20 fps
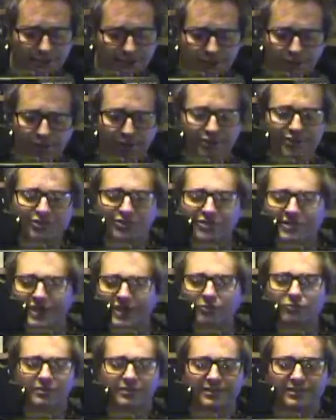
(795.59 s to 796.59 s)
knowledge in
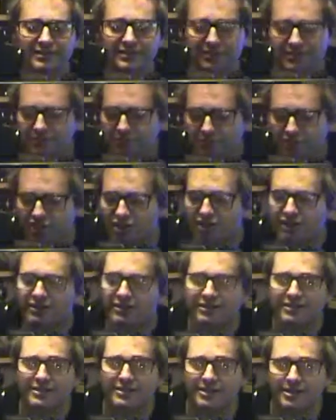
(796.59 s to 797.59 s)
that with these
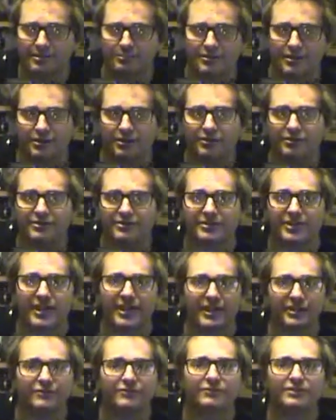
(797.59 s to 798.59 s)
machines, because
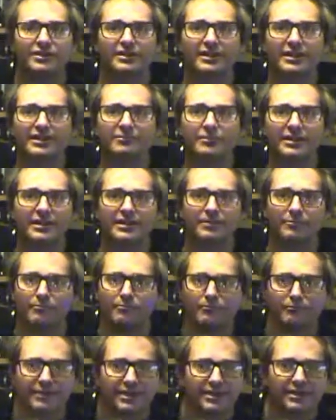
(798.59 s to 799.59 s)
Agfa in a day made
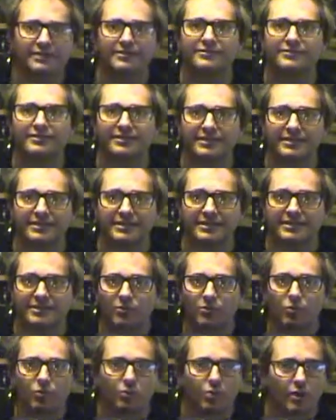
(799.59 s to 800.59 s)
millions of
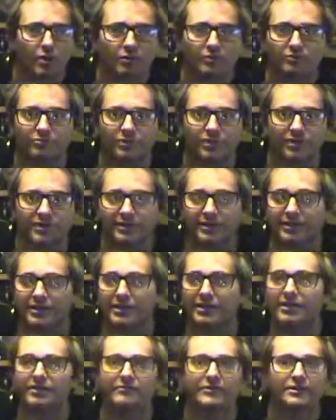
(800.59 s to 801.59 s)
these worldwide in
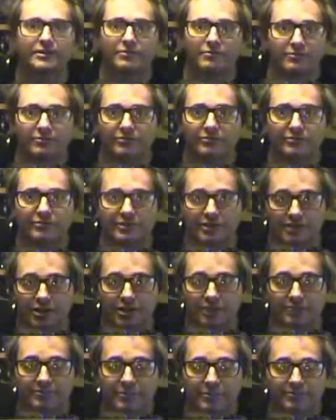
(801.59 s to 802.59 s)
every corner of the
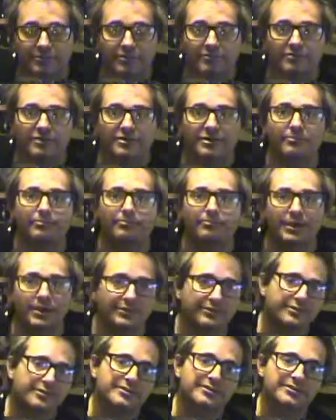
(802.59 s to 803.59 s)
globe. So there is
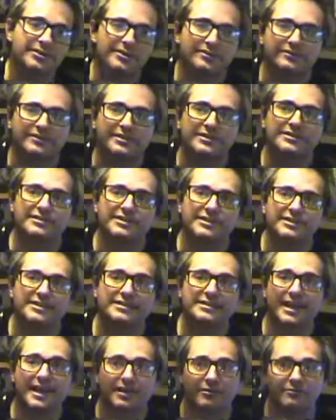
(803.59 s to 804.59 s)
abundance of these
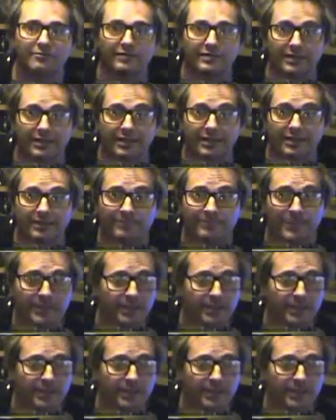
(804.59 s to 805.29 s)
things out there